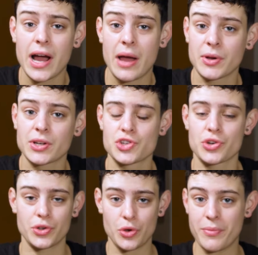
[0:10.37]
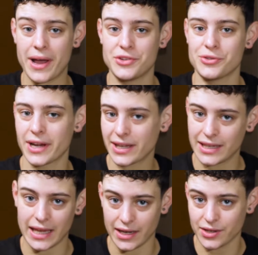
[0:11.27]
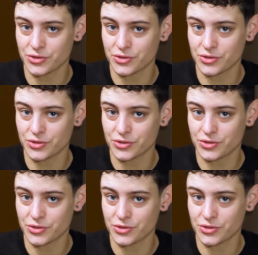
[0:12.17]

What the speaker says: I'm gonna show you my drag king